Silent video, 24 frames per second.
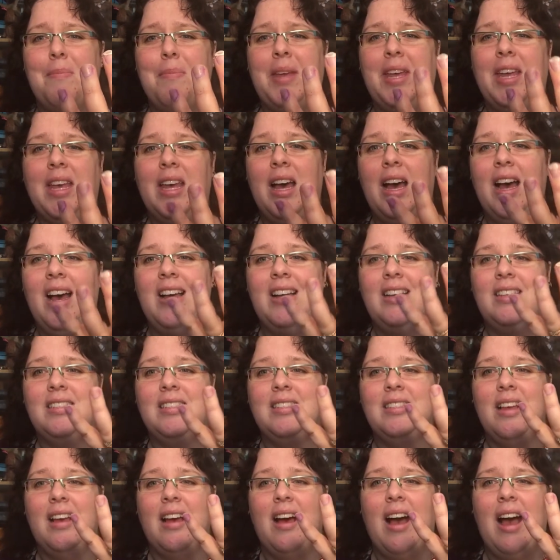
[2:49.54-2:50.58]

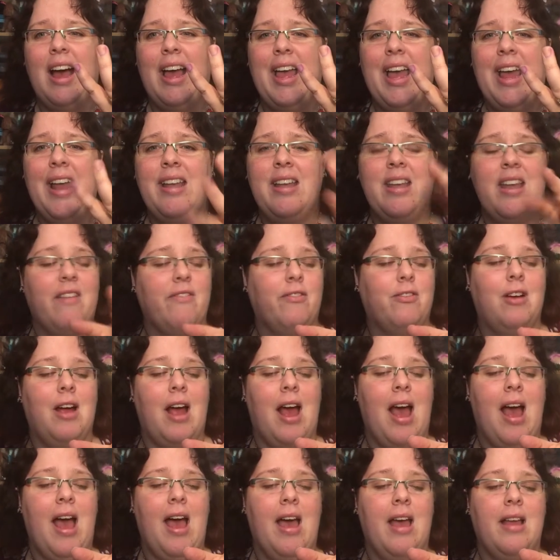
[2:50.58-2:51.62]
because I had never
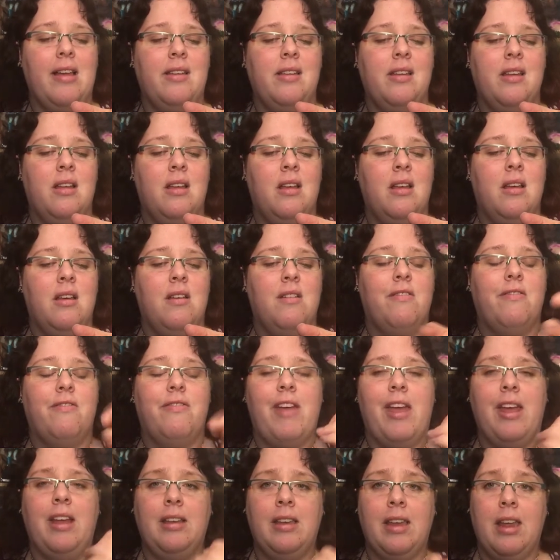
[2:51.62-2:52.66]
had
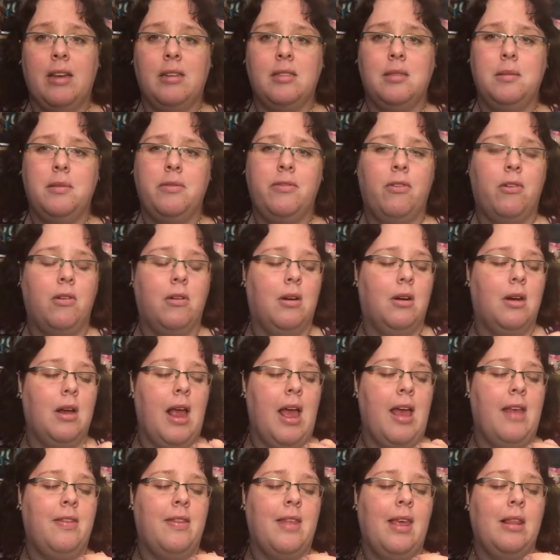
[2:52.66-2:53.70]
fake nails before
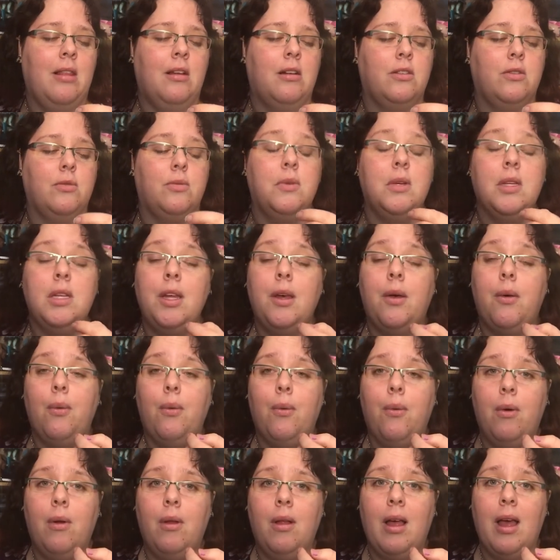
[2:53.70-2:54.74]
and they looked really
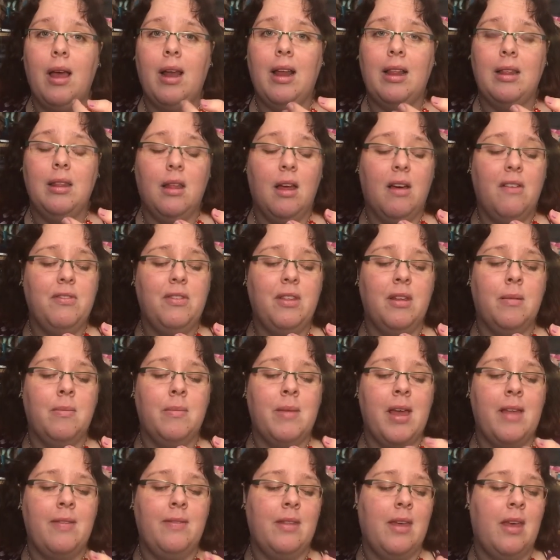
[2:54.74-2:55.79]
cool and I love
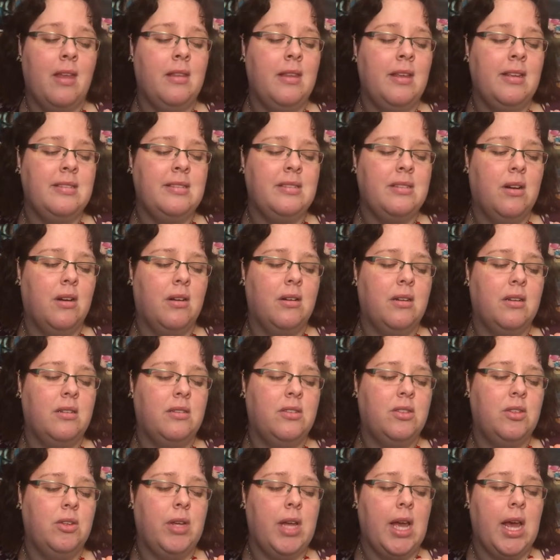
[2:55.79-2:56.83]
them, and then they started
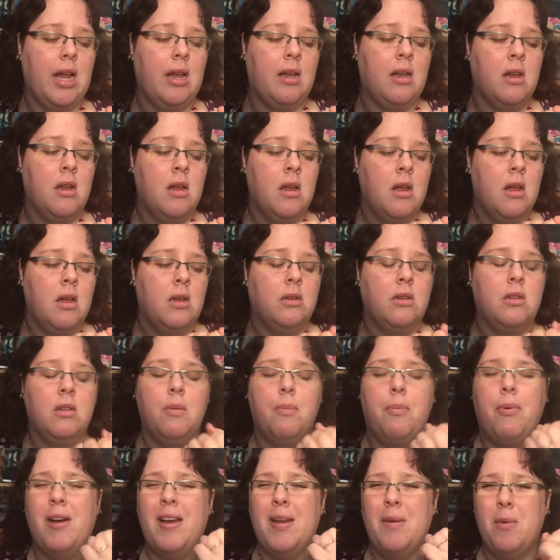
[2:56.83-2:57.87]
to get to the
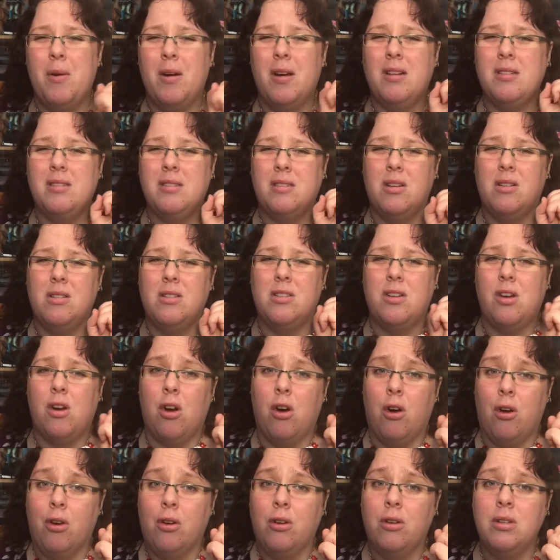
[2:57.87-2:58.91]
point where it started to
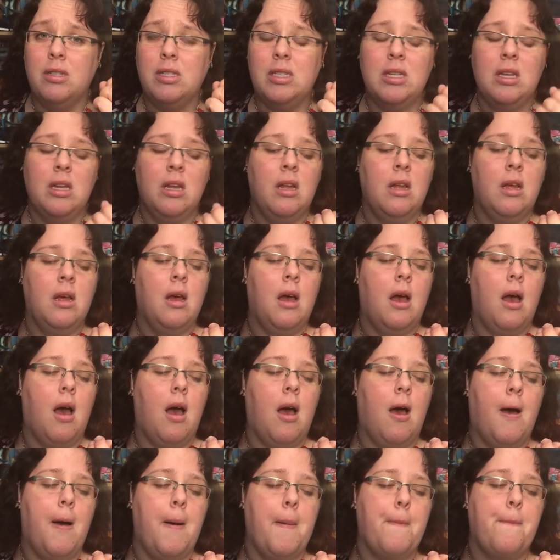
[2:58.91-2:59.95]
hurt.
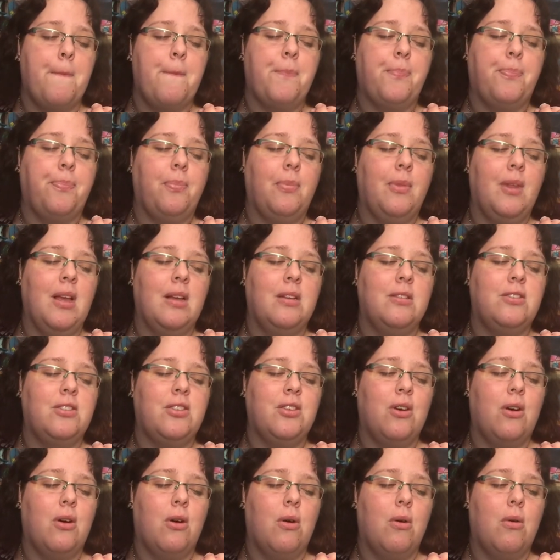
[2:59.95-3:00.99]

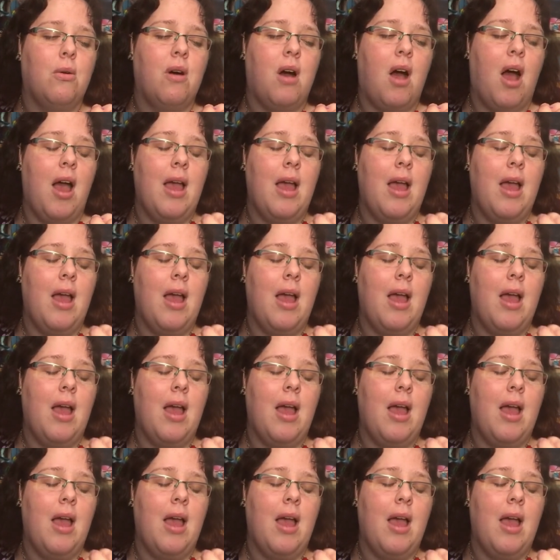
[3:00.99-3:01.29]
So